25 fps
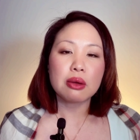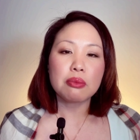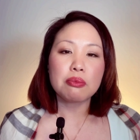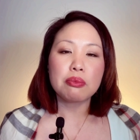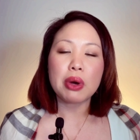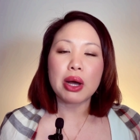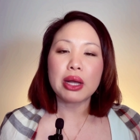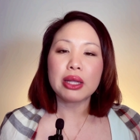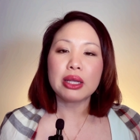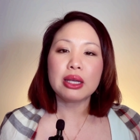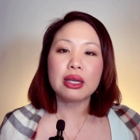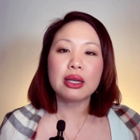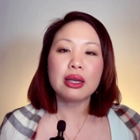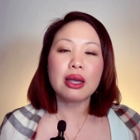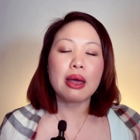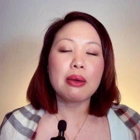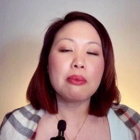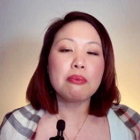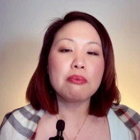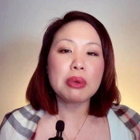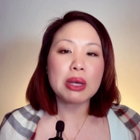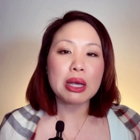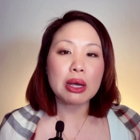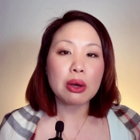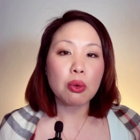money,
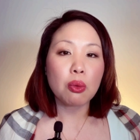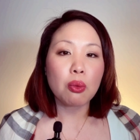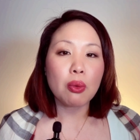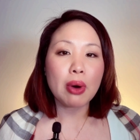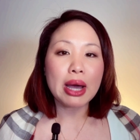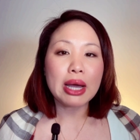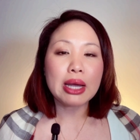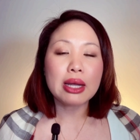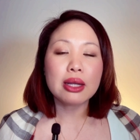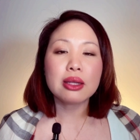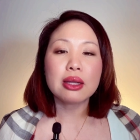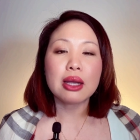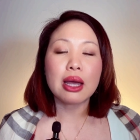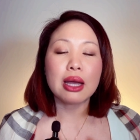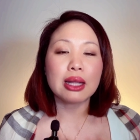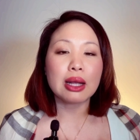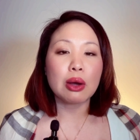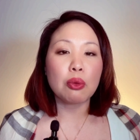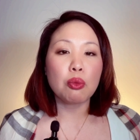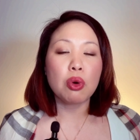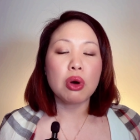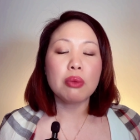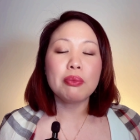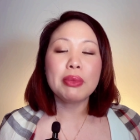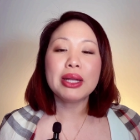being white and a
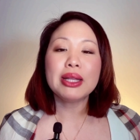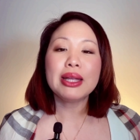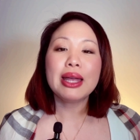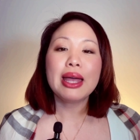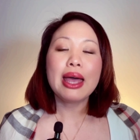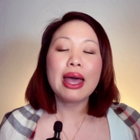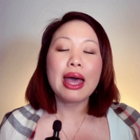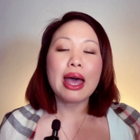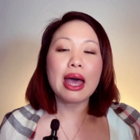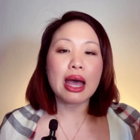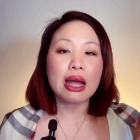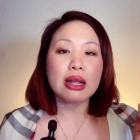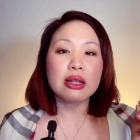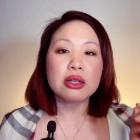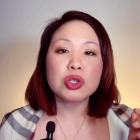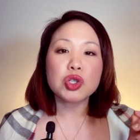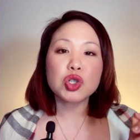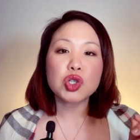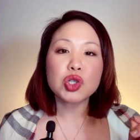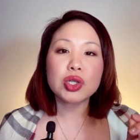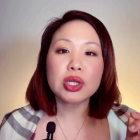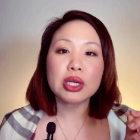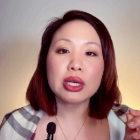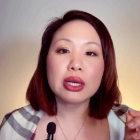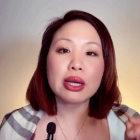woman, and
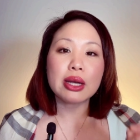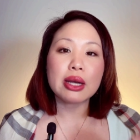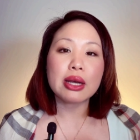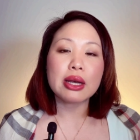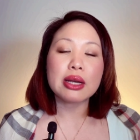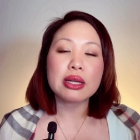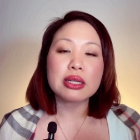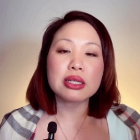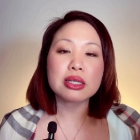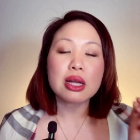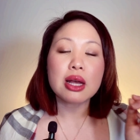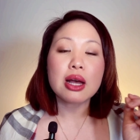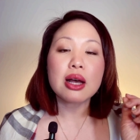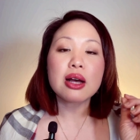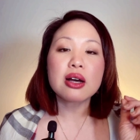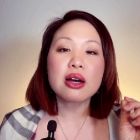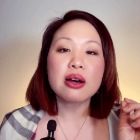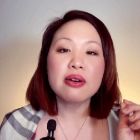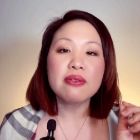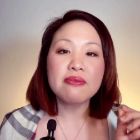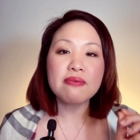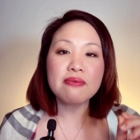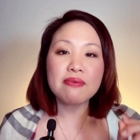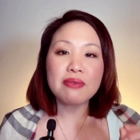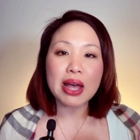she is
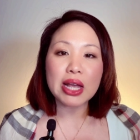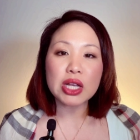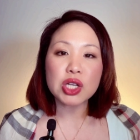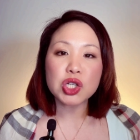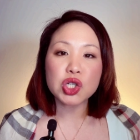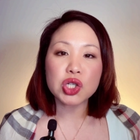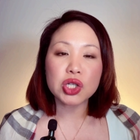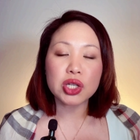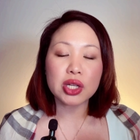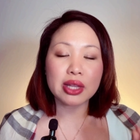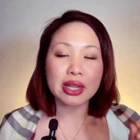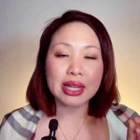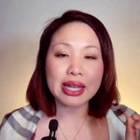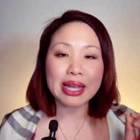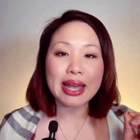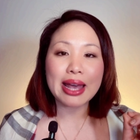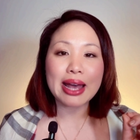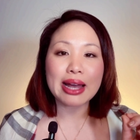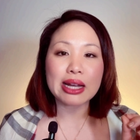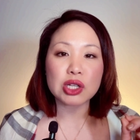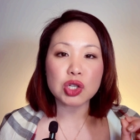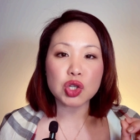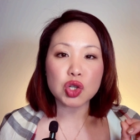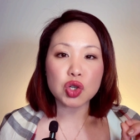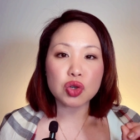conventionally
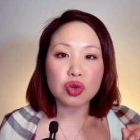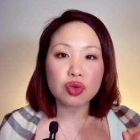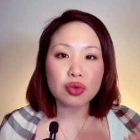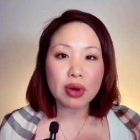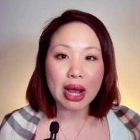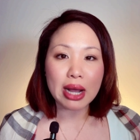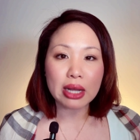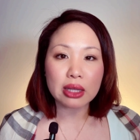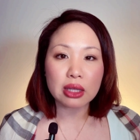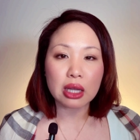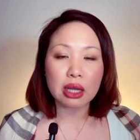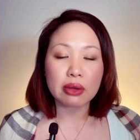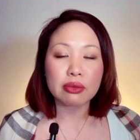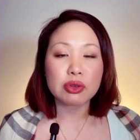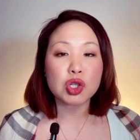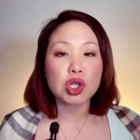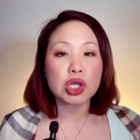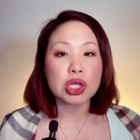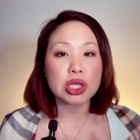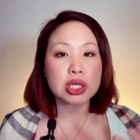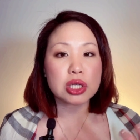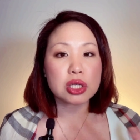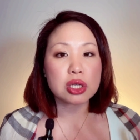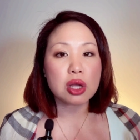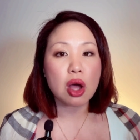attractive.
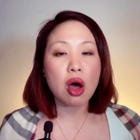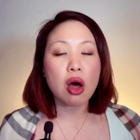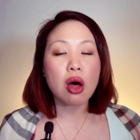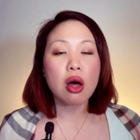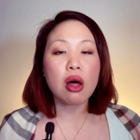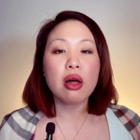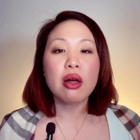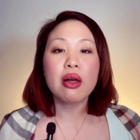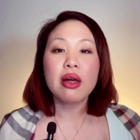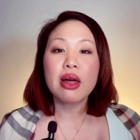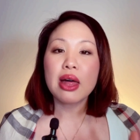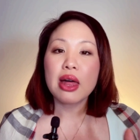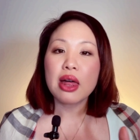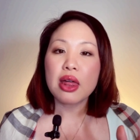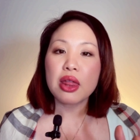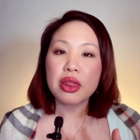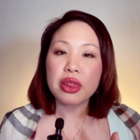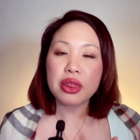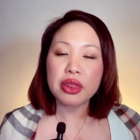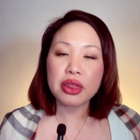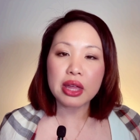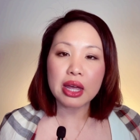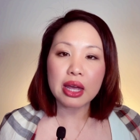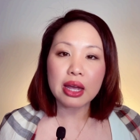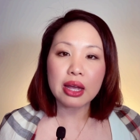She's tall,
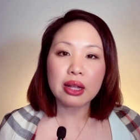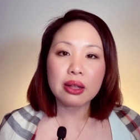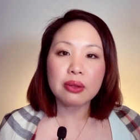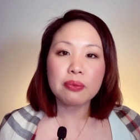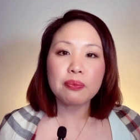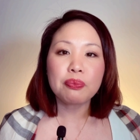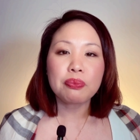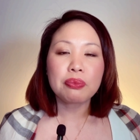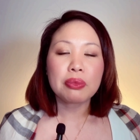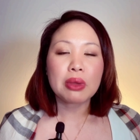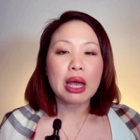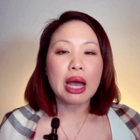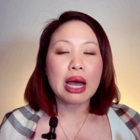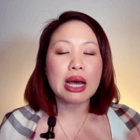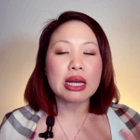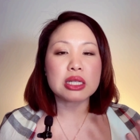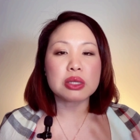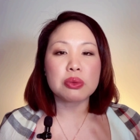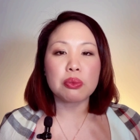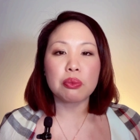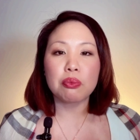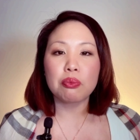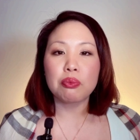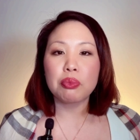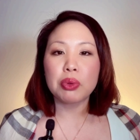thin, has
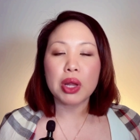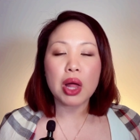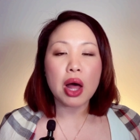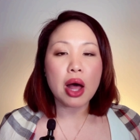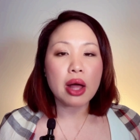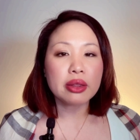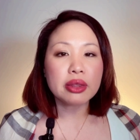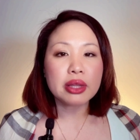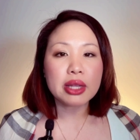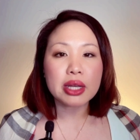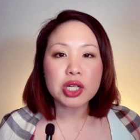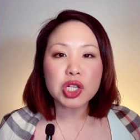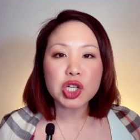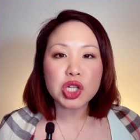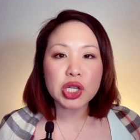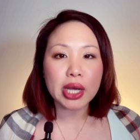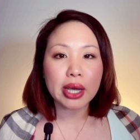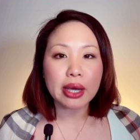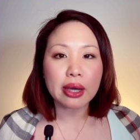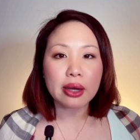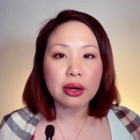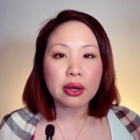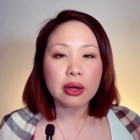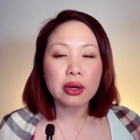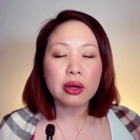blondish
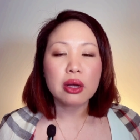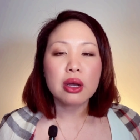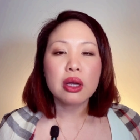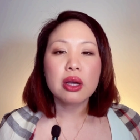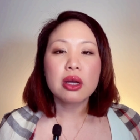hair,